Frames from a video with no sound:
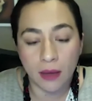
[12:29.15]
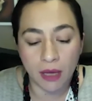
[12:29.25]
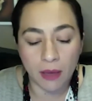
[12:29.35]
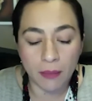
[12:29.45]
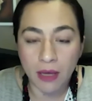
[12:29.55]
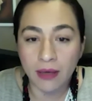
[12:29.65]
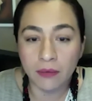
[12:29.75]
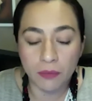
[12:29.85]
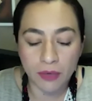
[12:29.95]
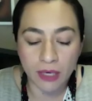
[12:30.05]
Among
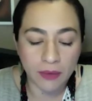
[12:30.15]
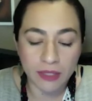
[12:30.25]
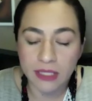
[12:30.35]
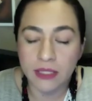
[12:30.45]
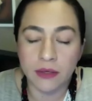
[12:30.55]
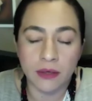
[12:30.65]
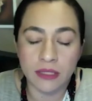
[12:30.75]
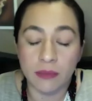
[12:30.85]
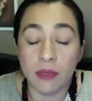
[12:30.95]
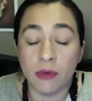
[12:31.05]
what I would consider
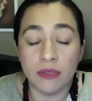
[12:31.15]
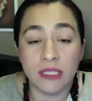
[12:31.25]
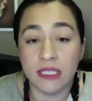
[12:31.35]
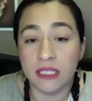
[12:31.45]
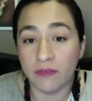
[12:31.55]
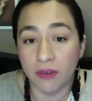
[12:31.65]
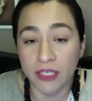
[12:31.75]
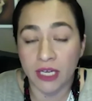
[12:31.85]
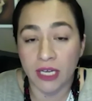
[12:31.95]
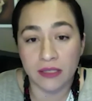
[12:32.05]
some of the most
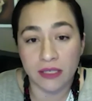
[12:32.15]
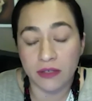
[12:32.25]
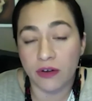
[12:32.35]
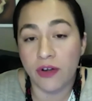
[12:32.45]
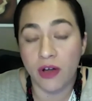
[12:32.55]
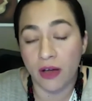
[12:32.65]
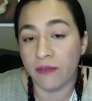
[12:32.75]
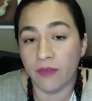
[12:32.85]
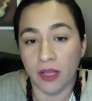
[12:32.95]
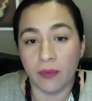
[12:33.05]
disenfranchised. These are
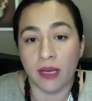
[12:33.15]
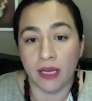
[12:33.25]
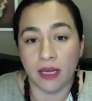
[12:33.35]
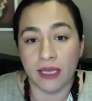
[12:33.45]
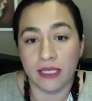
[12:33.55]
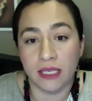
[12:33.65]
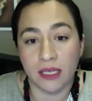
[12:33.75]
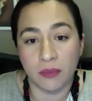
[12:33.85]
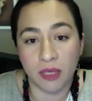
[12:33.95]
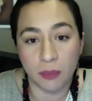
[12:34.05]
non-federally recognized
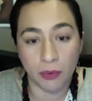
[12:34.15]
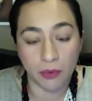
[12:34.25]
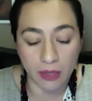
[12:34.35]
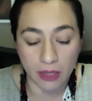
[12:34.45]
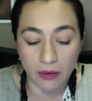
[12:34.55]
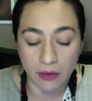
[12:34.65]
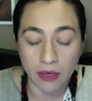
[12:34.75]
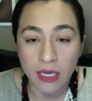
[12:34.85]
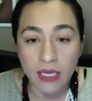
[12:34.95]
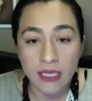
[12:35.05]
Indian people in our
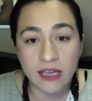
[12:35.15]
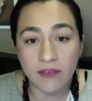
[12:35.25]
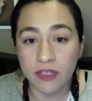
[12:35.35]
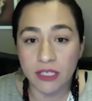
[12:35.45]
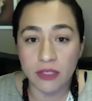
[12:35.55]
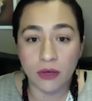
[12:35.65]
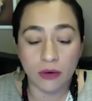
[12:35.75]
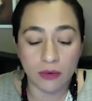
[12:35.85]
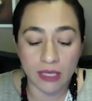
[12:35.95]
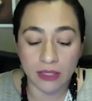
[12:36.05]
San
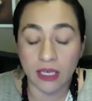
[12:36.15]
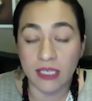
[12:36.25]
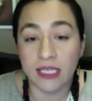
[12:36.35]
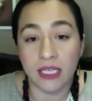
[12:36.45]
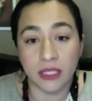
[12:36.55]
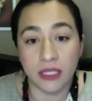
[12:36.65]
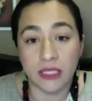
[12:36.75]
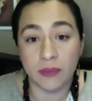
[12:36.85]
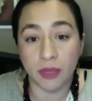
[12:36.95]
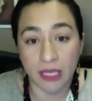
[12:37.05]
Francisco and Los
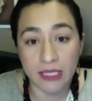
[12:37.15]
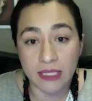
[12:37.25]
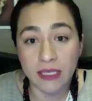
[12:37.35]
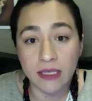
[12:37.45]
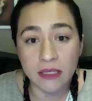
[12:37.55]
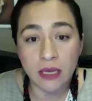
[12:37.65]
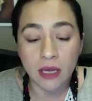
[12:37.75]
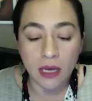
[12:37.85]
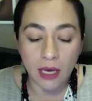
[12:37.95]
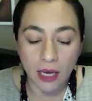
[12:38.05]
Angeles places.
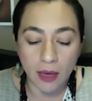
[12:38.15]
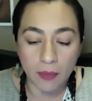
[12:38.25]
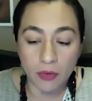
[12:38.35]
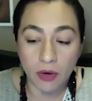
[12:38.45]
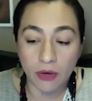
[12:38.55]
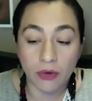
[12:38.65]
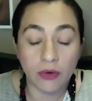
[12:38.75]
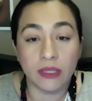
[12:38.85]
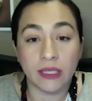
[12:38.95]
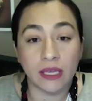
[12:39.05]
Who are
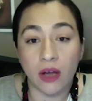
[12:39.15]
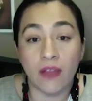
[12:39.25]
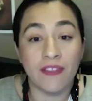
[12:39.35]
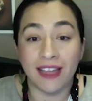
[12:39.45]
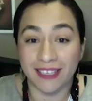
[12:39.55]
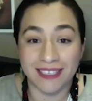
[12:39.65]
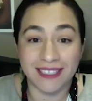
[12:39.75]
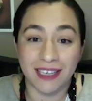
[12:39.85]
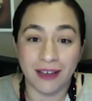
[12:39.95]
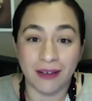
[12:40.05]
currently on that list
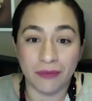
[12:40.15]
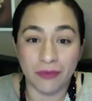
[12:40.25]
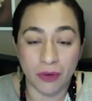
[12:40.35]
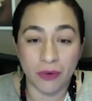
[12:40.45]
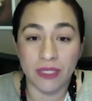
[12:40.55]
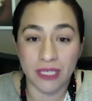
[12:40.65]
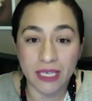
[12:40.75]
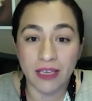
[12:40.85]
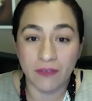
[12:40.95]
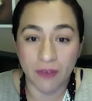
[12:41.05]
of those
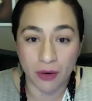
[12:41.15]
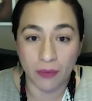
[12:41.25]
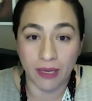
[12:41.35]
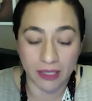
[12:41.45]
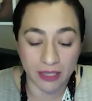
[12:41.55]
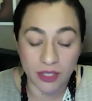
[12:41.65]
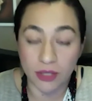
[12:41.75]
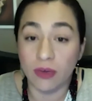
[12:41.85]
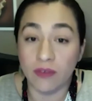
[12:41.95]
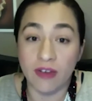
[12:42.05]
seeking federal recognition
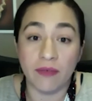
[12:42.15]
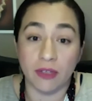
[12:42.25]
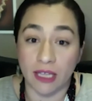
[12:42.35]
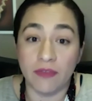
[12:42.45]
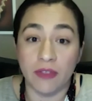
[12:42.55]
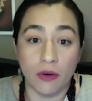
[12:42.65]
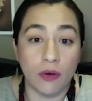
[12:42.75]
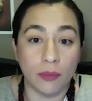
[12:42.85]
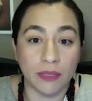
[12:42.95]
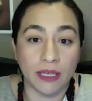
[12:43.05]
who have never left their
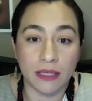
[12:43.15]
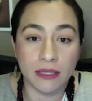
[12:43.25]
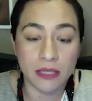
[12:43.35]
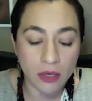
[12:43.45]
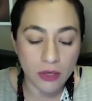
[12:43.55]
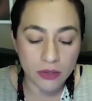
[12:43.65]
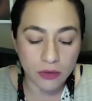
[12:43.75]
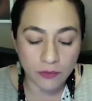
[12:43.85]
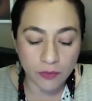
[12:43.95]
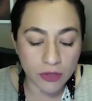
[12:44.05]
homelands. So
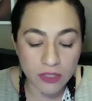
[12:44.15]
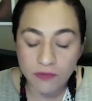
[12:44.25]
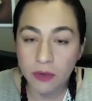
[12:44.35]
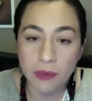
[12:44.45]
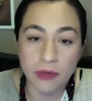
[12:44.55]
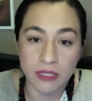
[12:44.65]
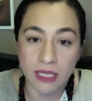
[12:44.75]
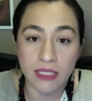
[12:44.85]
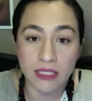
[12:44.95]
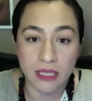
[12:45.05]
first and foremost,
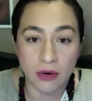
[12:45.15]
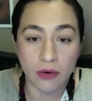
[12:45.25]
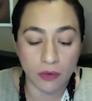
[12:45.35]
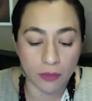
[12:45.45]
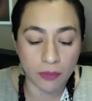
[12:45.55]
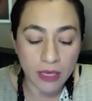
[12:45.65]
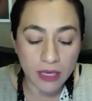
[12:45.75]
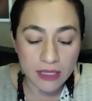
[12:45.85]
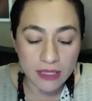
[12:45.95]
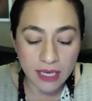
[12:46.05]
that's their home.
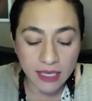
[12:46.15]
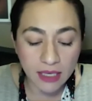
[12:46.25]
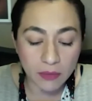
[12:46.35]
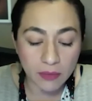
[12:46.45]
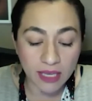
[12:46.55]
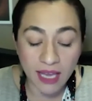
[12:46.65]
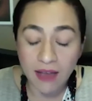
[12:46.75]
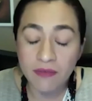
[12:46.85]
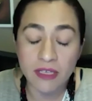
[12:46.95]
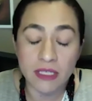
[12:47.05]
Second, we
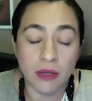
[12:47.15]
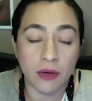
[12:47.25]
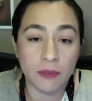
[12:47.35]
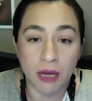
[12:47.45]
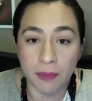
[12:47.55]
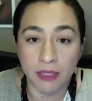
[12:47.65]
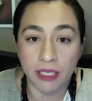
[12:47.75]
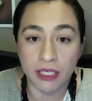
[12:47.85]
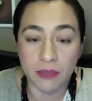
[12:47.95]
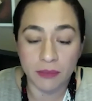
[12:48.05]
have this large
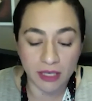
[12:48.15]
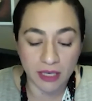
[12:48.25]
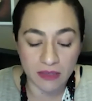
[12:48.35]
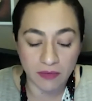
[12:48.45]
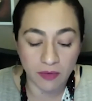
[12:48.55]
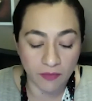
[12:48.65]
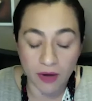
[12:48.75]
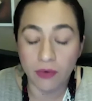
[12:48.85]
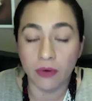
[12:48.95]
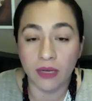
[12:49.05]
population because of a
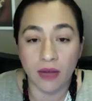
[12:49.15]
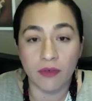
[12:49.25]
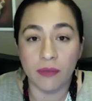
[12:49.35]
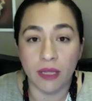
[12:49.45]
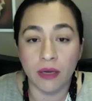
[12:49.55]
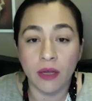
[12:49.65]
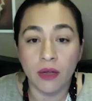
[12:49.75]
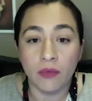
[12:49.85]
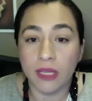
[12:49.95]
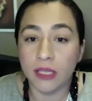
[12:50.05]
federal government
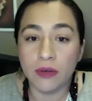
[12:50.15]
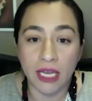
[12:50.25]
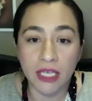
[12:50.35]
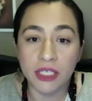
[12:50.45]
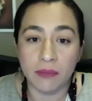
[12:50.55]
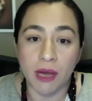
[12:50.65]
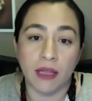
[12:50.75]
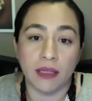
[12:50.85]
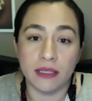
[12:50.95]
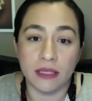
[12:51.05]
relocation
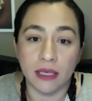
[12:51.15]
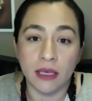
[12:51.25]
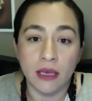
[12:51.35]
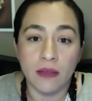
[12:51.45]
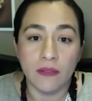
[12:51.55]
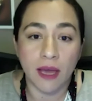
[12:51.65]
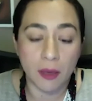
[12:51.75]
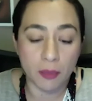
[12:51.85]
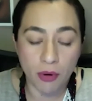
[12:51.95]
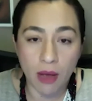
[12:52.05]
policy
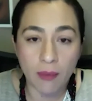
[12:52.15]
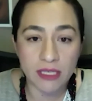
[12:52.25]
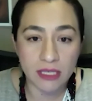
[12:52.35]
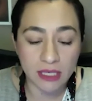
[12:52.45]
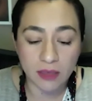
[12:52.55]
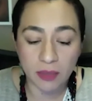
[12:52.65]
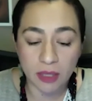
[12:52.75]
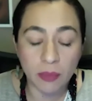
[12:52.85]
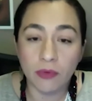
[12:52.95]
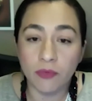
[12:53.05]
that promised Indian
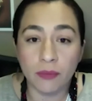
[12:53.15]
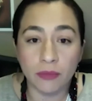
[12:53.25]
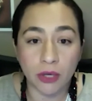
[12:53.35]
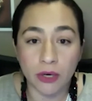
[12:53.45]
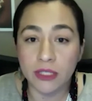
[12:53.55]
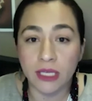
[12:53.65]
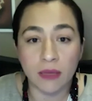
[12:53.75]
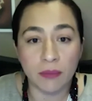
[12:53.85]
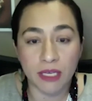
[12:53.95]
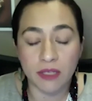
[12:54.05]
people from large
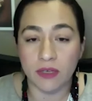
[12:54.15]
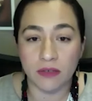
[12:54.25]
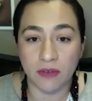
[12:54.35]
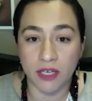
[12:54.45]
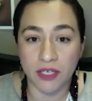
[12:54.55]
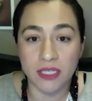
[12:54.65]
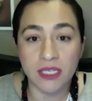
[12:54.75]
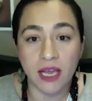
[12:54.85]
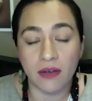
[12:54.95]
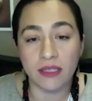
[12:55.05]
land-based reservations
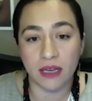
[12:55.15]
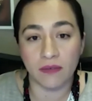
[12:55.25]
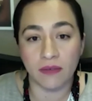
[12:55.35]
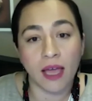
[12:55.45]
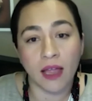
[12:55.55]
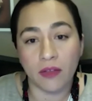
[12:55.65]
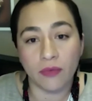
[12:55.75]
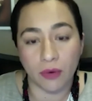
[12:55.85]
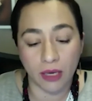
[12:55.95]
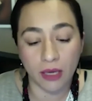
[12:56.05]
outside of
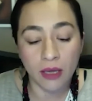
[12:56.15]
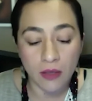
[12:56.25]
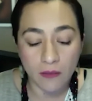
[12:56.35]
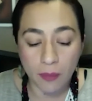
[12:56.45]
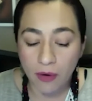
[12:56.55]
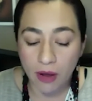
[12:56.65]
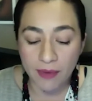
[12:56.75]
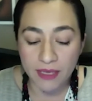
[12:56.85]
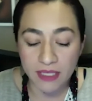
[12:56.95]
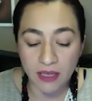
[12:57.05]
California the
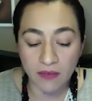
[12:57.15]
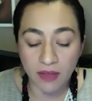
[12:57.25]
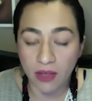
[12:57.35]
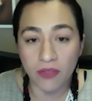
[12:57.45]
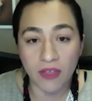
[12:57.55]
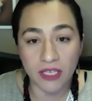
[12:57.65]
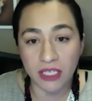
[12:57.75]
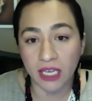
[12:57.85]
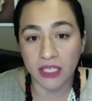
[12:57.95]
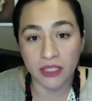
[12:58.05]
promise of health,
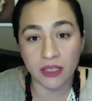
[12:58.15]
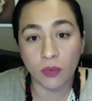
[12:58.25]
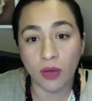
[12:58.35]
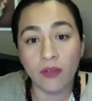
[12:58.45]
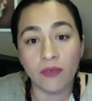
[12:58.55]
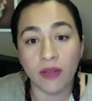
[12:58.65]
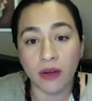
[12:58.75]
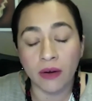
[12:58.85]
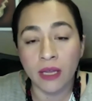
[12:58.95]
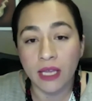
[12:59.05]
education, and
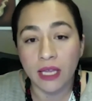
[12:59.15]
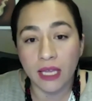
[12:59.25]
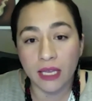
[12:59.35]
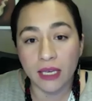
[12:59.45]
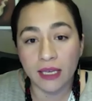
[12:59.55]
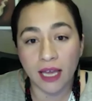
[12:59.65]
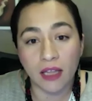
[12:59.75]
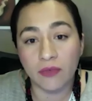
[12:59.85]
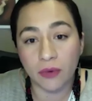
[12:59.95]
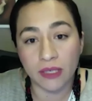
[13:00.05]
welfare in
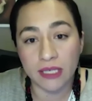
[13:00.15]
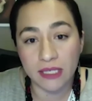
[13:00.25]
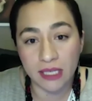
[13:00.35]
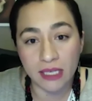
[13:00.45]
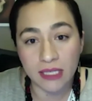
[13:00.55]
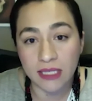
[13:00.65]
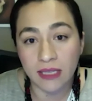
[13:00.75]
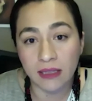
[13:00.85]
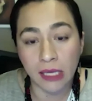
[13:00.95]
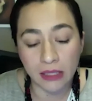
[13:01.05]
California cities. And
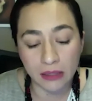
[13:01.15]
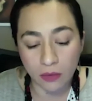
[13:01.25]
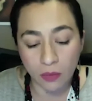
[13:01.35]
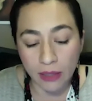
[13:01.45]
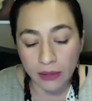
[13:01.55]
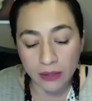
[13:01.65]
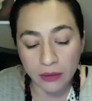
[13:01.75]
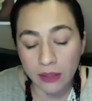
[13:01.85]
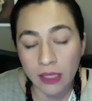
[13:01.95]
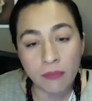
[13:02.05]
they quite
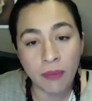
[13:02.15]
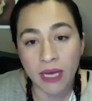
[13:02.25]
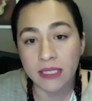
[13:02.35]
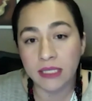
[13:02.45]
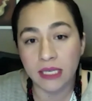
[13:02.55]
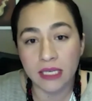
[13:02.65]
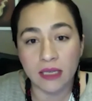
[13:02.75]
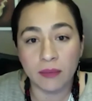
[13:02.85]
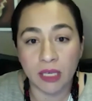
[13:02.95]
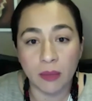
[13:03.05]
literally bused
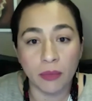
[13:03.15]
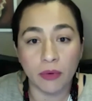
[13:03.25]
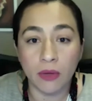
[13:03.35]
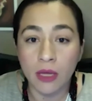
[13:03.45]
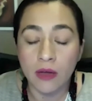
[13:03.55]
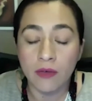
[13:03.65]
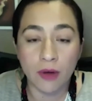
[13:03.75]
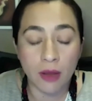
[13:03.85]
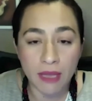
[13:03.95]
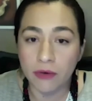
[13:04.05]
Indian people
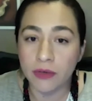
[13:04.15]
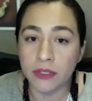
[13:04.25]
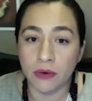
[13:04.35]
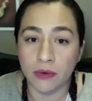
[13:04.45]
from Arizona,